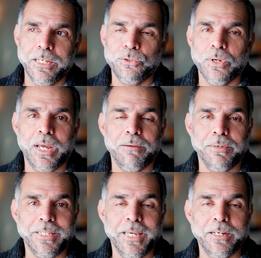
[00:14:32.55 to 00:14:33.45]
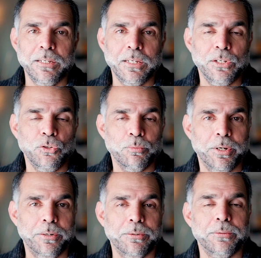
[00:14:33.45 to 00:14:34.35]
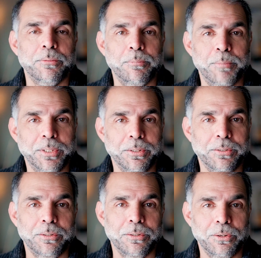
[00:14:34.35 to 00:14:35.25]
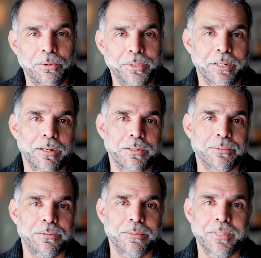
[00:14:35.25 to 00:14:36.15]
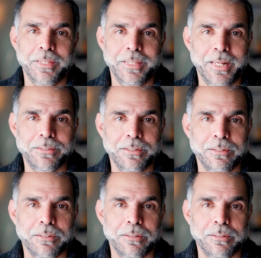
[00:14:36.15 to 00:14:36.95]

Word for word: is to have a get enumerator method on that class. That's it.